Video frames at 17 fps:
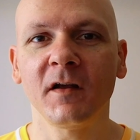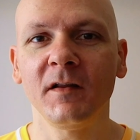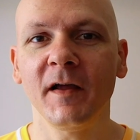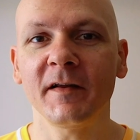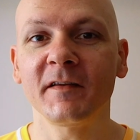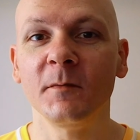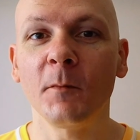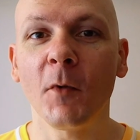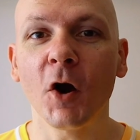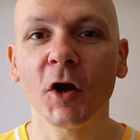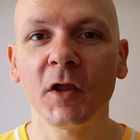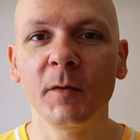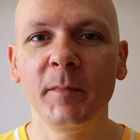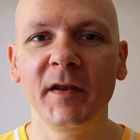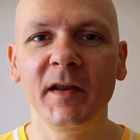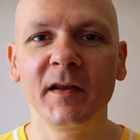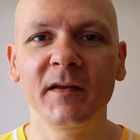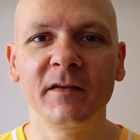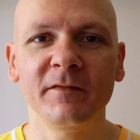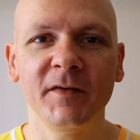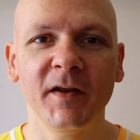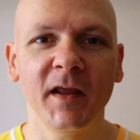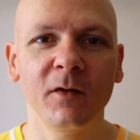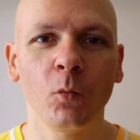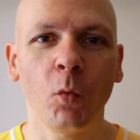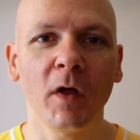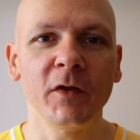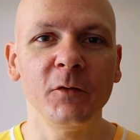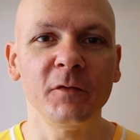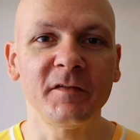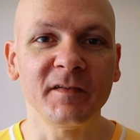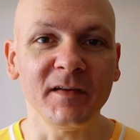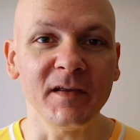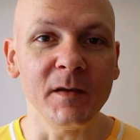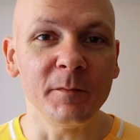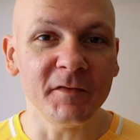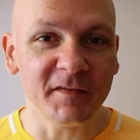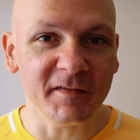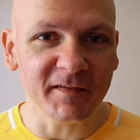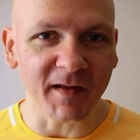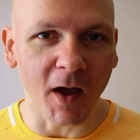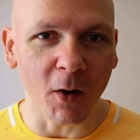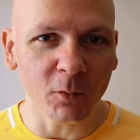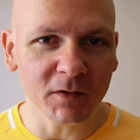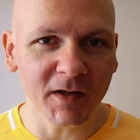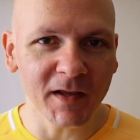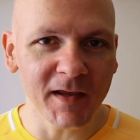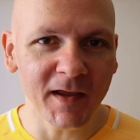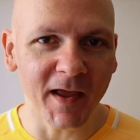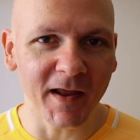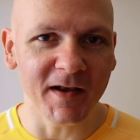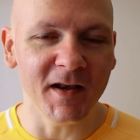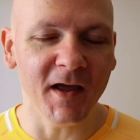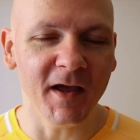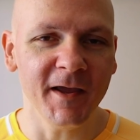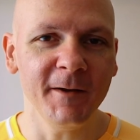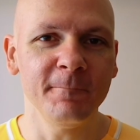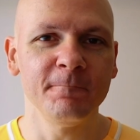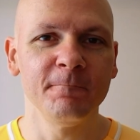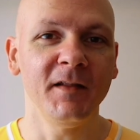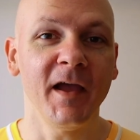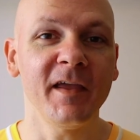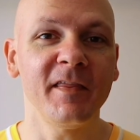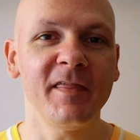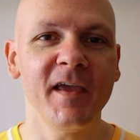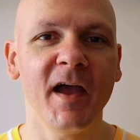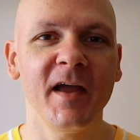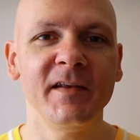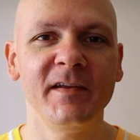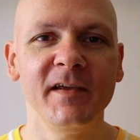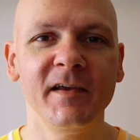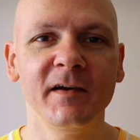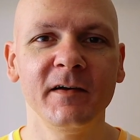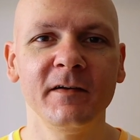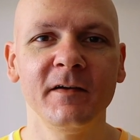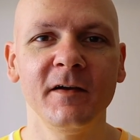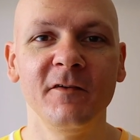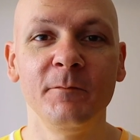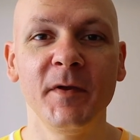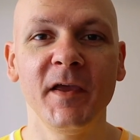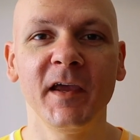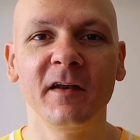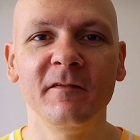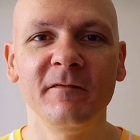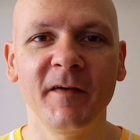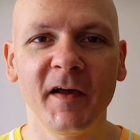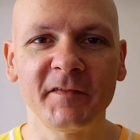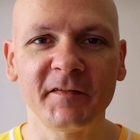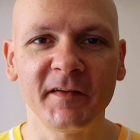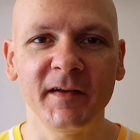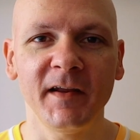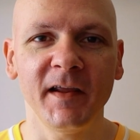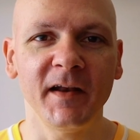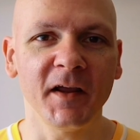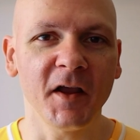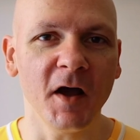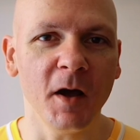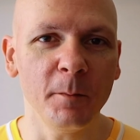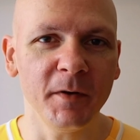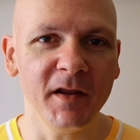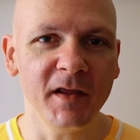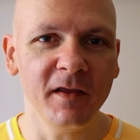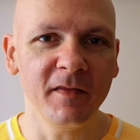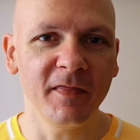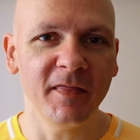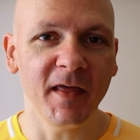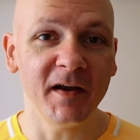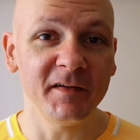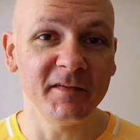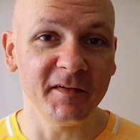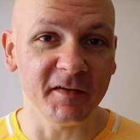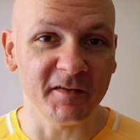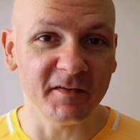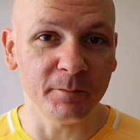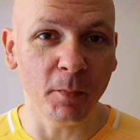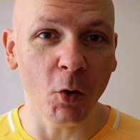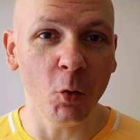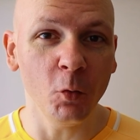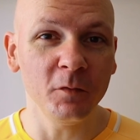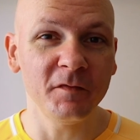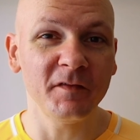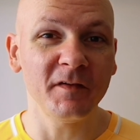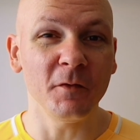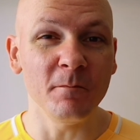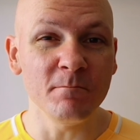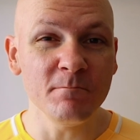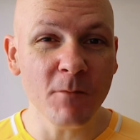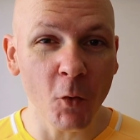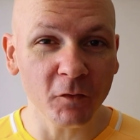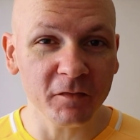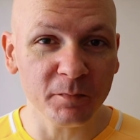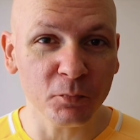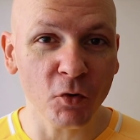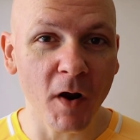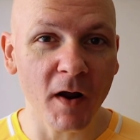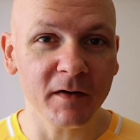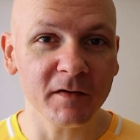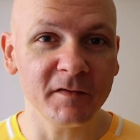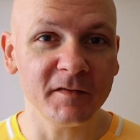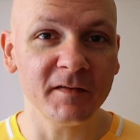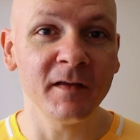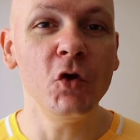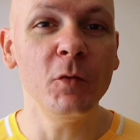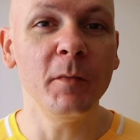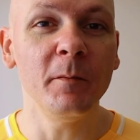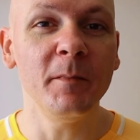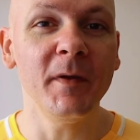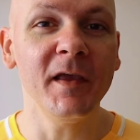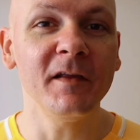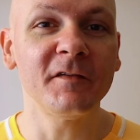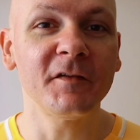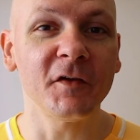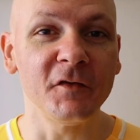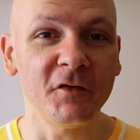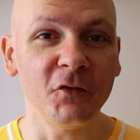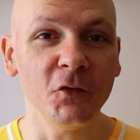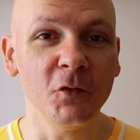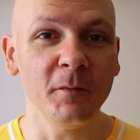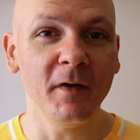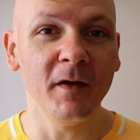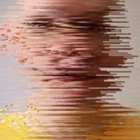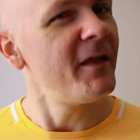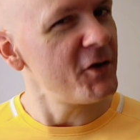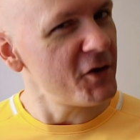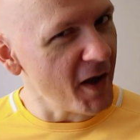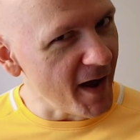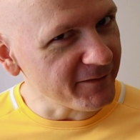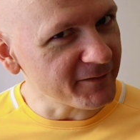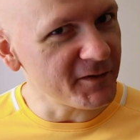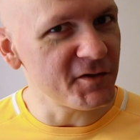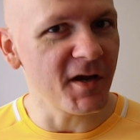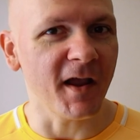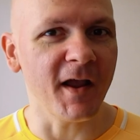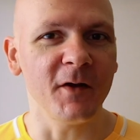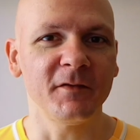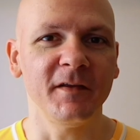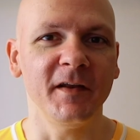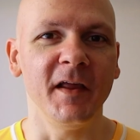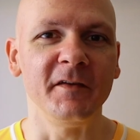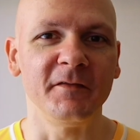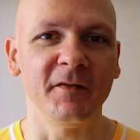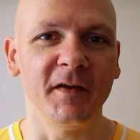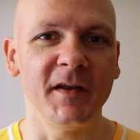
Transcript: to collect a market beating dividend while you sleep soundly at night? Like the idea of being invested in a company that is exposed to most products human beings consume? Then you have to check out today's